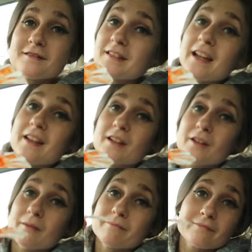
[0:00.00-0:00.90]
There you
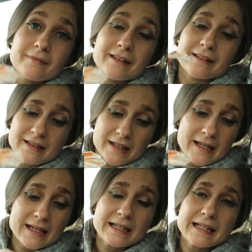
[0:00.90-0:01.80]
go.
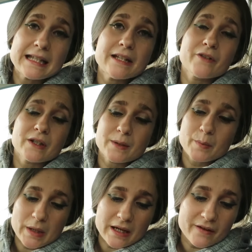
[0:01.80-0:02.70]
See, even a
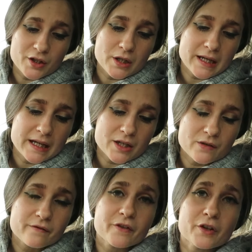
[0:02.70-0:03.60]
bit of
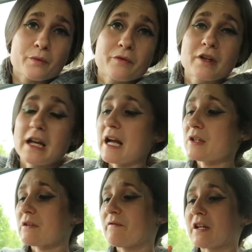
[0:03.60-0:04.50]
education for you with
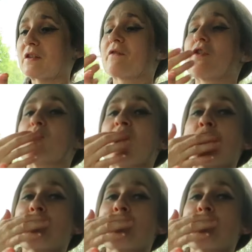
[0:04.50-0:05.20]
regards to fast food.